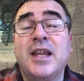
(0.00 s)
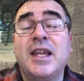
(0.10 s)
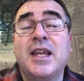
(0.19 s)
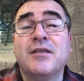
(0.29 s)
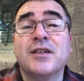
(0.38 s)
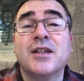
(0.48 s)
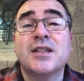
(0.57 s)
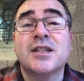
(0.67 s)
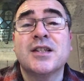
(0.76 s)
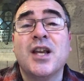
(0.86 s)
that he gives
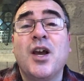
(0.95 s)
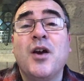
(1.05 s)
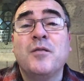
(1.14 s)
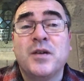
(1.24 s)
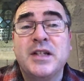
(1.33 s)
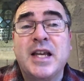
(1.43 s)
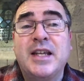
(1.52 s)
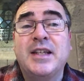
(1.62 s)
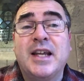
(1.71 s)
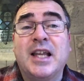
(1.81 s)
us for
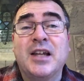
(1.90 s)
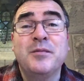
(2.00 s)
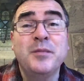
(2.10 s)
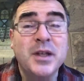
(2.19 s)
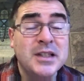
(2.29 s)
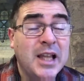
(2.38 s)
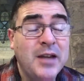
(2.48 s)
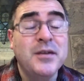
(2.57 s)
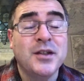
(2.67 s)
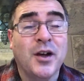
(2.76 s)
day-to-day life. Because
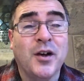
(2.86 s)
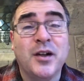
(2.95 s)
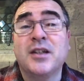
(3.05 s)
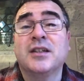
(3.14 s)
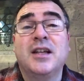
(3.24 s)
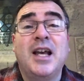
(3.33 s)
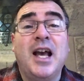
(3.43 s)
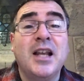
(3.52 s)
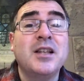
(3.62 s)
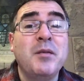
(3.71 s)
life is hard.
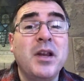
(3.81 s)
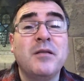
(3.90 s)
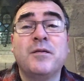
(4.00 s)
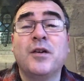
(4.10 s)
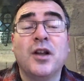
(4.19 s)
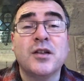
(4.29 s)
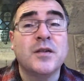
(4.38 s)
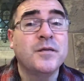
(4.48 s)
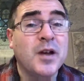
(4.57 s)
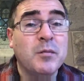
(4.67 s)
And at the minute, for
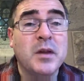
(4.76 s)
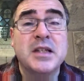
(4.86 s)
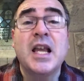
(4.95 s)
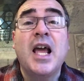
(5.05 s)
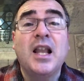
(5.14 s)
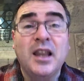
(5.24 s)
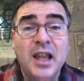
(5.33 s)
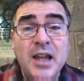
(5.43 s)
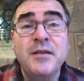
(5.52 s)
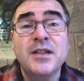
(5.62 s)
lots of families,
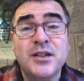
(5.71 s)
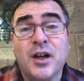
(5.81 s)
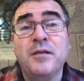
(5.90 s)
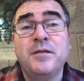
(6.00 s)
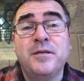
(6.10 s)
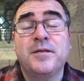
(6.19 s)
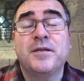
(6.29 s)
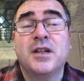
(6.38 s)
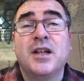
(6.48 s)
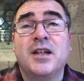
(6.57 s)
life is tough.
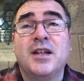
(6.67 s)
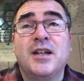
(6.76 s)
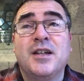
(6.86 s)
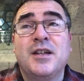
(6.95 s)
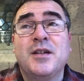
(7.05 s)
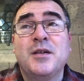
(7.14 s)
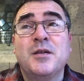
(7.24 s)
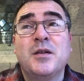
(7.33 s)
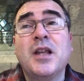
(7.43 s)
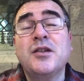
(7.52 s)

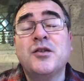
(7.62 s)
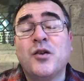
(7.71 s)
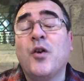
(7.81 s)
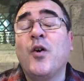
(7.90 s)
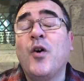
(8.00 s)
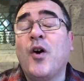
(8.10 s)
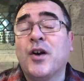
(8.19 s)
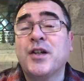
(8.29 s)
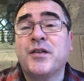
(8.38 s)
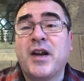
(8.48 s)
So let's draw
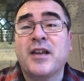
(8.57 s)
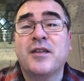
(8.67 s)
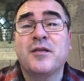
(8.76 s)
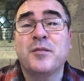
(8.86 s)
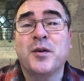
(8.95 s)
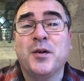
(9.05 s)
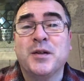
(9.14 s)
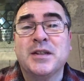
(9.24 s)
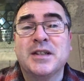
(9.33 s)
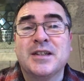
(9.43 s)
our strength from
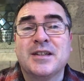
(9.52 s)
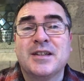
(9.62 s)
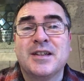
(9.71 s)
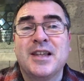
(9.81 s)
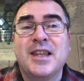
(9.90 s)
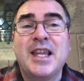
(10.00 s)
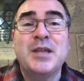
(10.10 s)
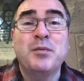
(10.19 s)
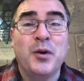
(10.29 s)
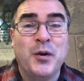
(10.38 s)
God.
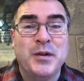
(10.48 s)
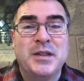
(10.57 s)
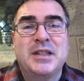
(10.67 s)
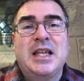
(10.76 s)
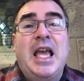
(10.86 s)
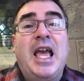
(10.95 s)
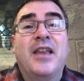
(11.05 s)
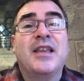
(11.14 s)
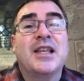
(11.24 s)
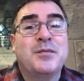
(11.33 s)
Let's pause.
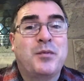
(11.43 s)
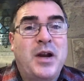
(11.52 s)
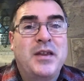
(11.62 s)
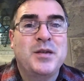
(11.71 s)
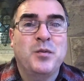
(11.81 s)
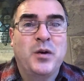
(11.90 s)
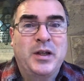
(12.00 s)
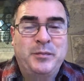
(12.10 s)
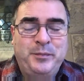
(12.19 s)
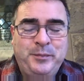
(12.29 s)
Let's pray this morning.